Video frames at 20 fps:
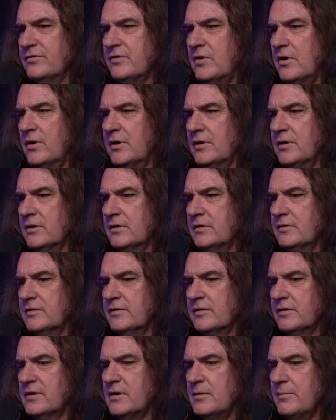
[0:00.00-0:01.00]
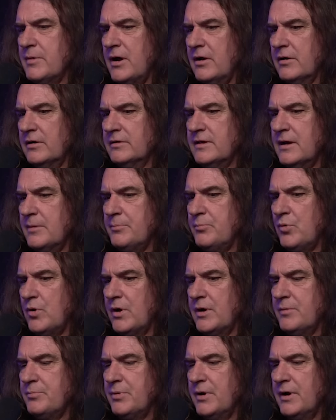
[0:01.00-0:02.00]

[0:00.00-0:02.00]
starting to come out at that point.